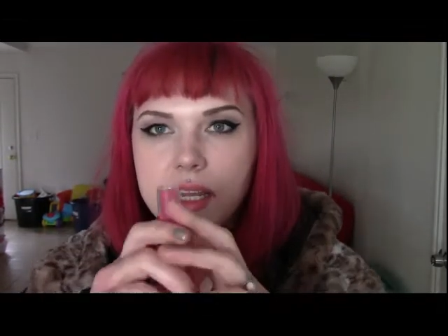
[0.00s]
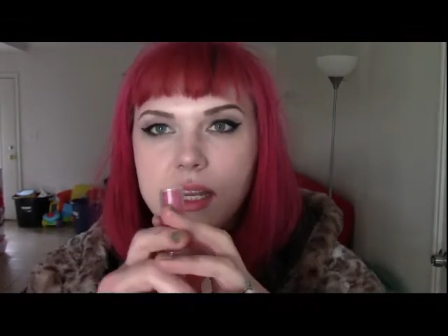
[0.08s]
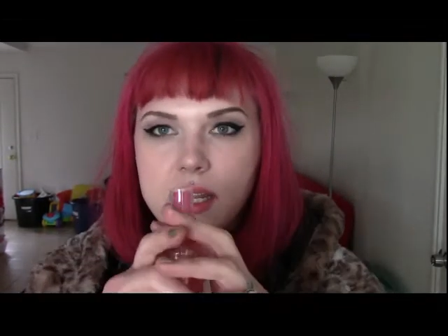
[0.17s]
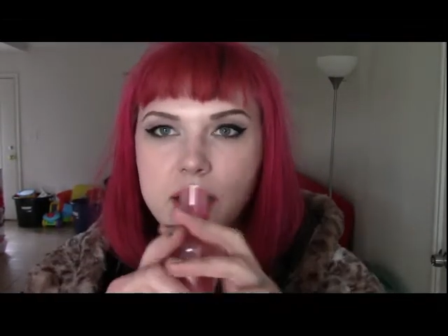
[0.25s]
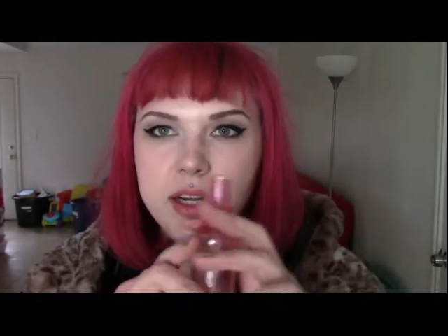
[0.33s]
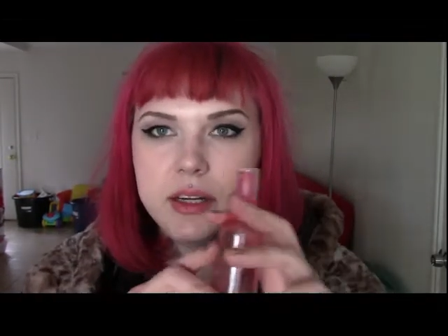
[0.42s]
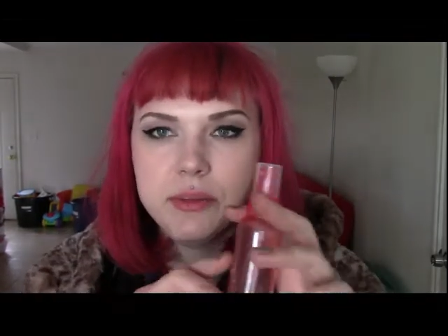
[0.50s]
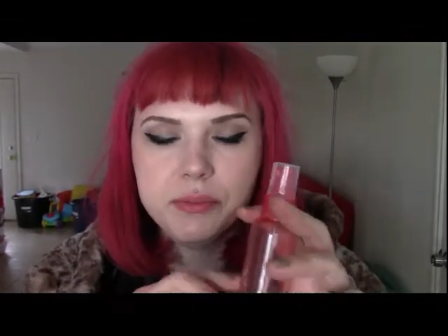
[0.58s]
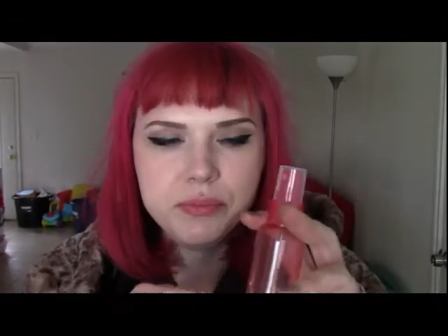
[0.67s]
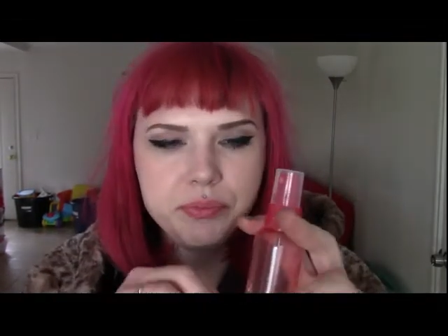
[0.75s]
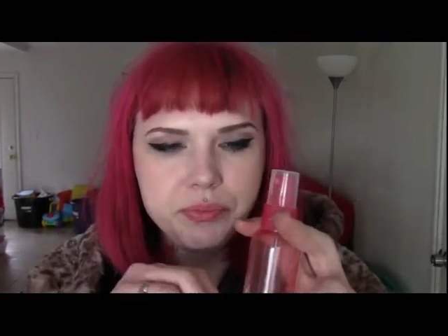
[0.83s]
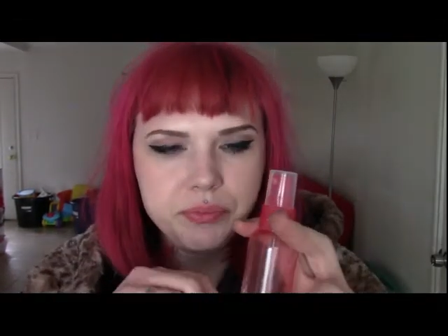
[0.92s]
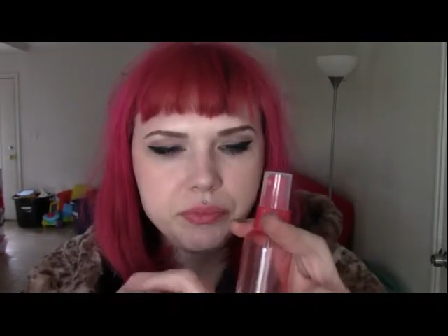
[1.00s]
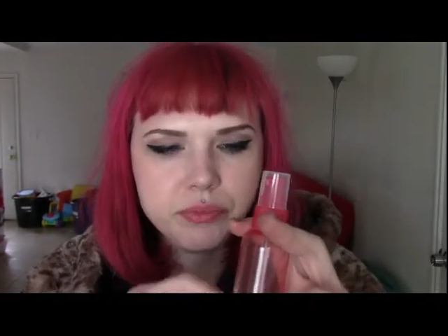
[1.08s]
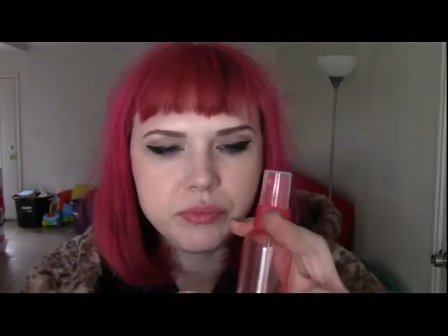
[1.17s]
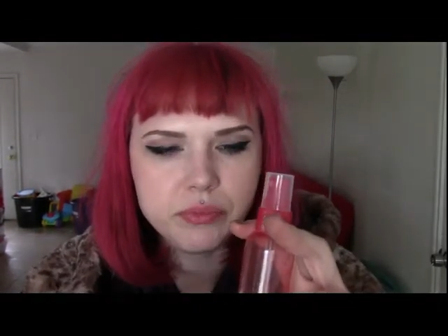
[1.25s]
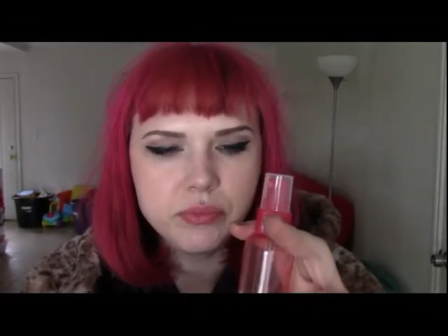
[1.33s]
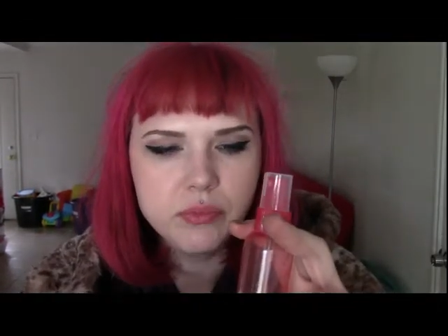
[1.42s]
here
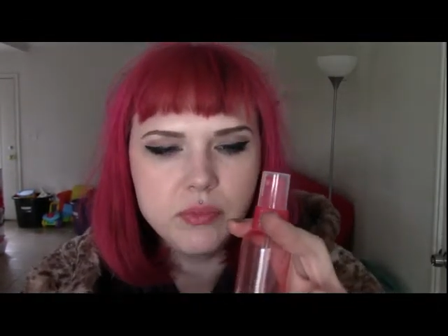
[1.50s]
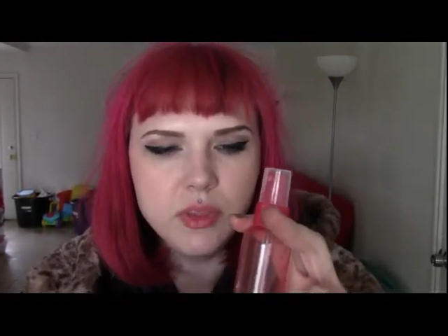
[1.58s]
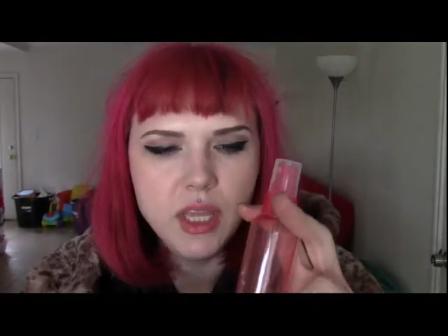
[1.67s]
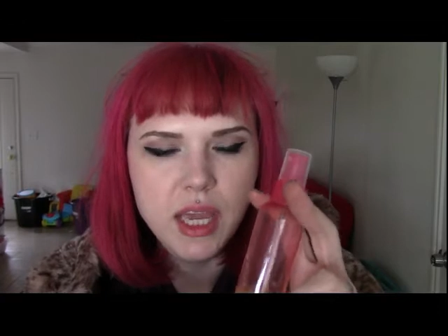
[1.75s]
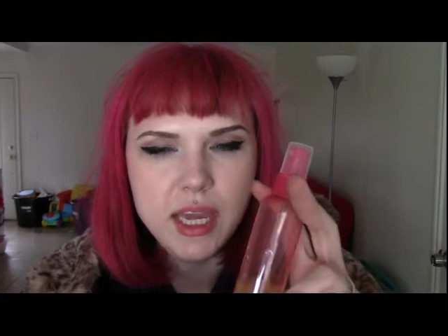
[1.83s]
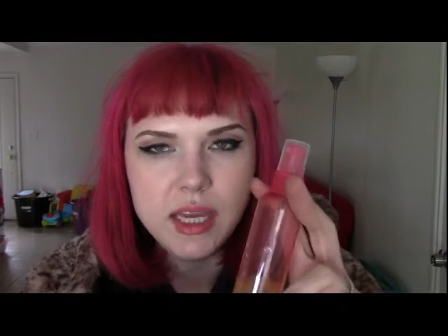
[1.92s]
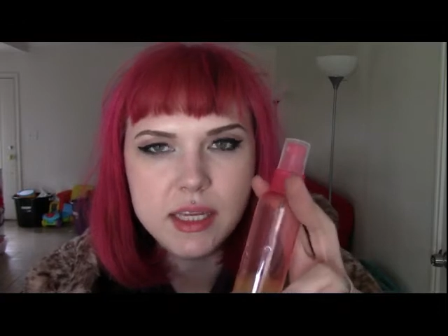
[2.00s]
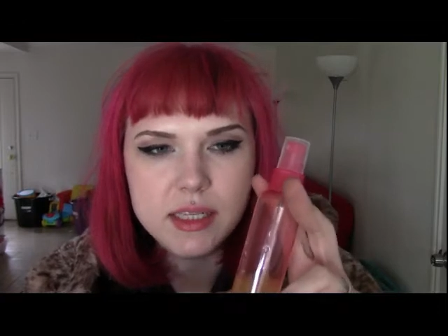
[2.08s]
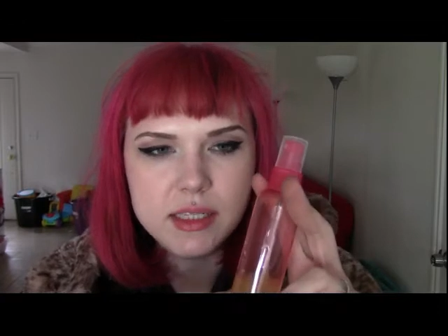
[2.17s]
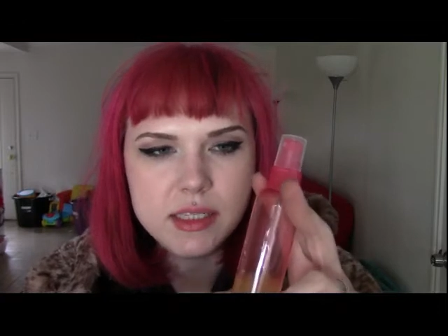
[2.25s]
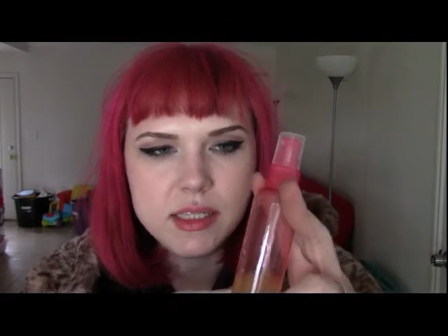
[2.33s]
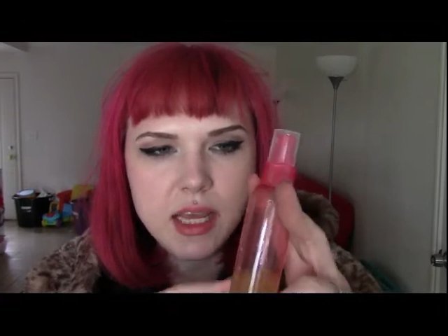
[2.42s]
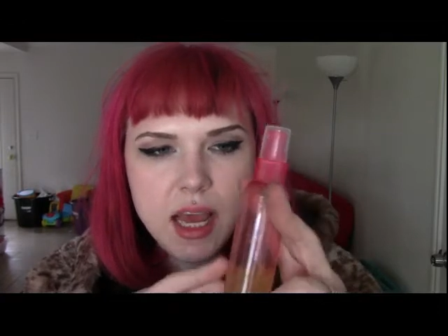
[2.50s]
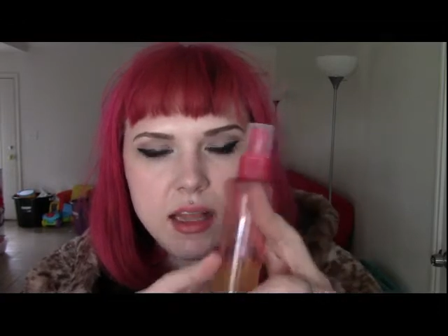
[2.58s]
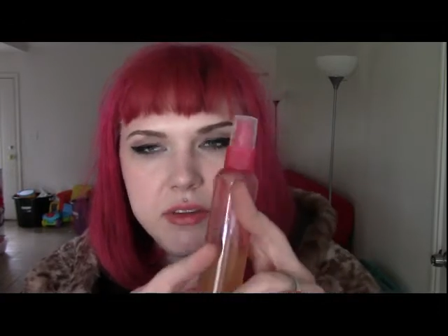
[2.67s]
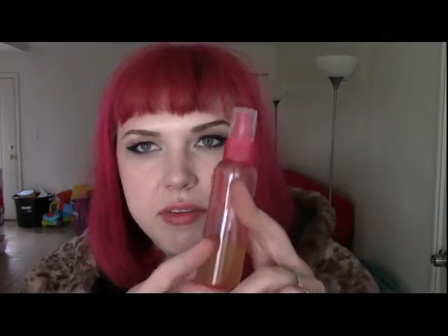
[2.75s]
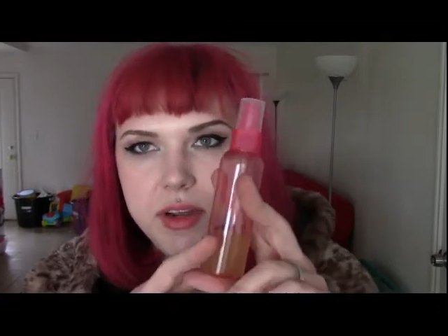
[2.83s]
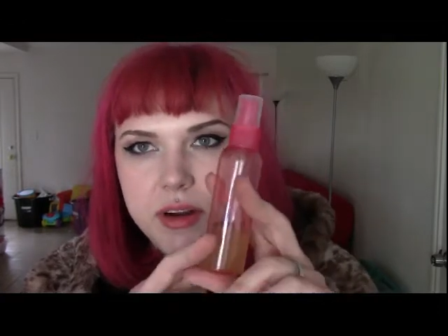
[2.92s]
is
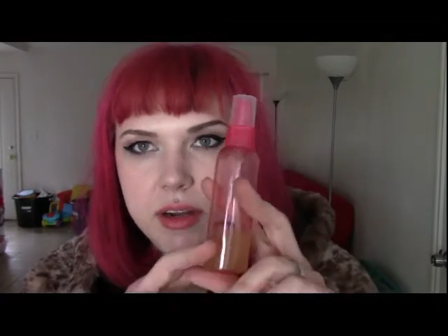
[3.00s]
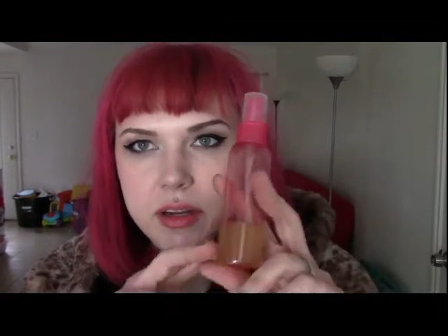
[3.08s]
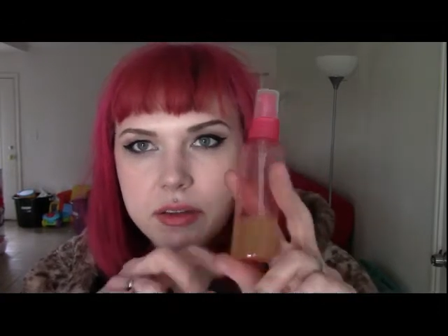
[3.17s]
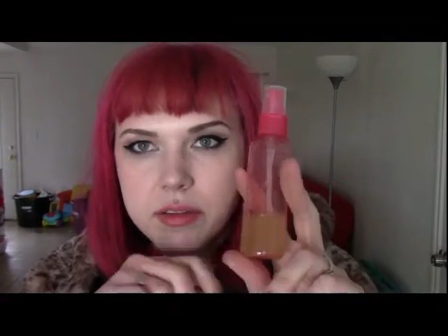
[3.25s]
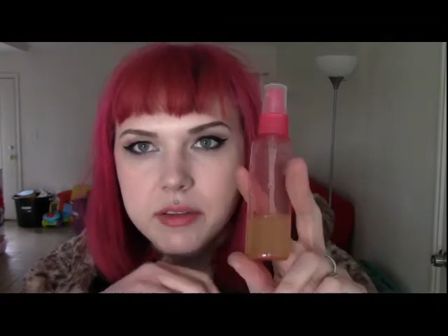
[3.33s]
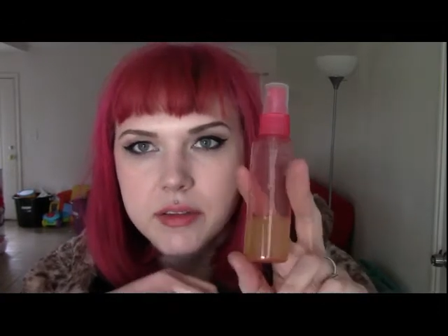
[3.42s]
aloe vera,